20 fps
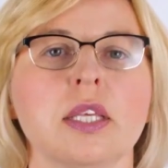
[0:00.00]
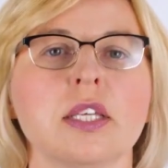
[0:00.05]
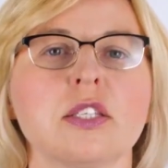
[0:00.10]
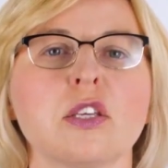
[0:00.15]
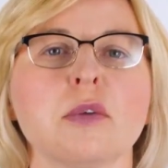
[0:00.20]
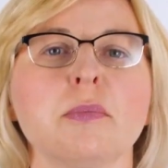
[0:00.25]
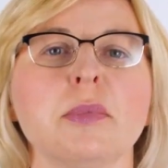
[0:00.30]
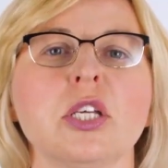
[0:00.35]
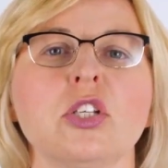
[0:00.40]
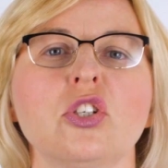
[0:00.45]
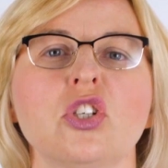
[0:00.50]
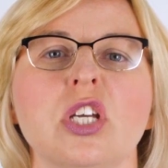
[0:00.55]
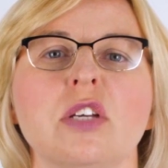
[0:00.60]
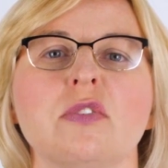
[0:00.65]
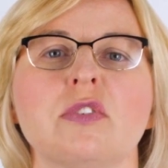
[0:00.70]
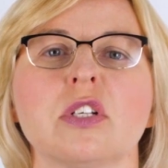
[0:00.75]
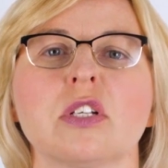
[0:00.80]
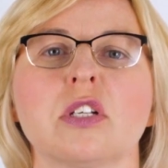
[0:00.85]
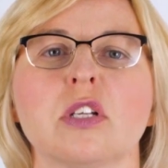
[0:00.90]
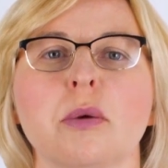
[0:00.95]
This can be
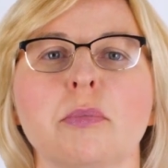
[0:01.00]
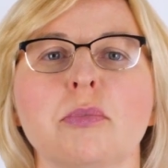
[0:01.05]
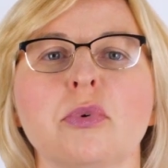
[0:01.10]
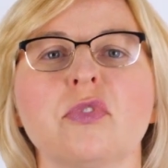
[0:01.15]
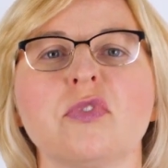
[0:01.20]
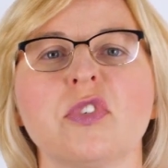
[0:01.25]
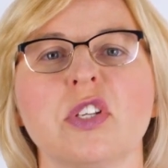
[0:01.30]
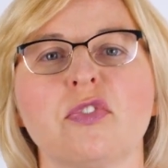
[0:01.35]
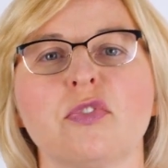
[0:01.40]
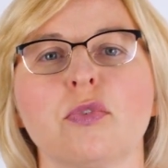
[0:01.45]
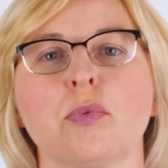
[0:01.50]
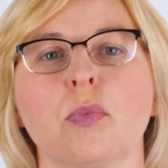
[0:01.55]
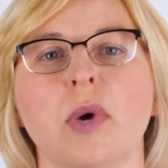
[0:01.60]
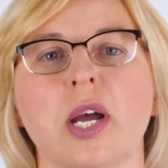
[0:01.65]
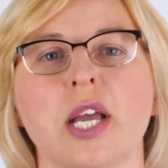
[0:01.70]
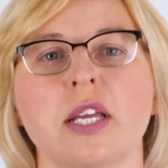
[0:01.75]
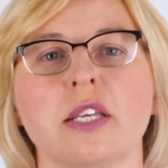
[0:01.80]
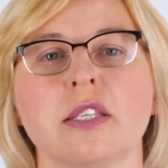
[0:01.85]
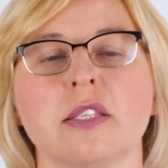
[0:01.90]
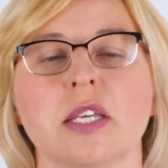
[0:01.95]
achieved in a number of different
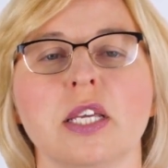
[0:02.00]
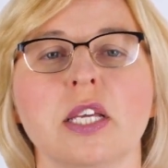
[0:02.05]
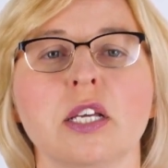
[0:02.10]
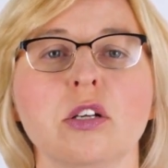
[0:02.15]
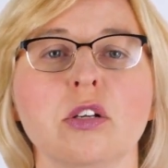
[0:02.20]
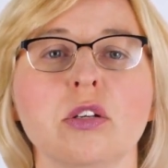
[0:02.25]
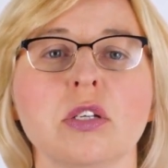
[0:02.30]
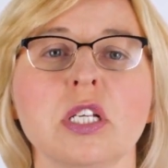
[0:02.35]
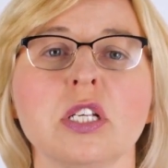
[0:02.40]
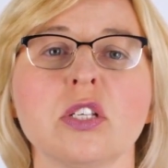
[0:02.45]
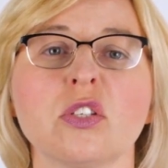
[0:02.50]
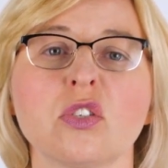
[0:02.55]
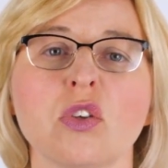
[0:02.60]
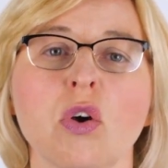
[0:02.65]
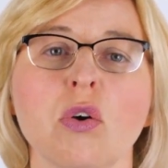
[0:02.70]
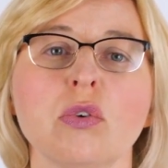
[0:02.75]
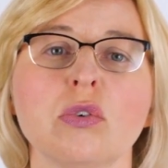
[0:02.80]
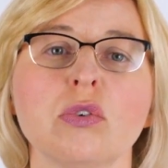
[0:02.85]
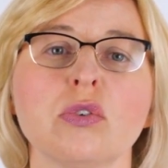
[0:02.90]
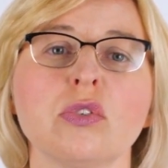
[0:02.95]
ways, including
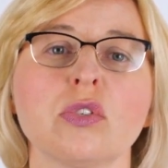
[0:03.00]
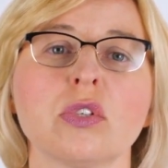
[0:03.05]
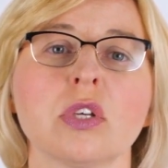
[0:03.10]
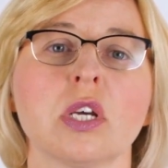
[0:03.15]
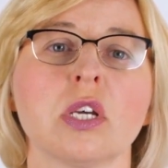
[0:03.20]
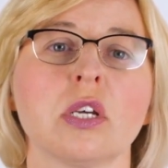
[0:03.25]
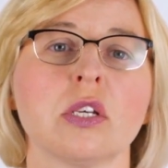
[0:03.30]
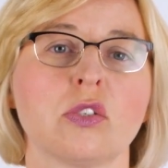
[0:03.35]
songs,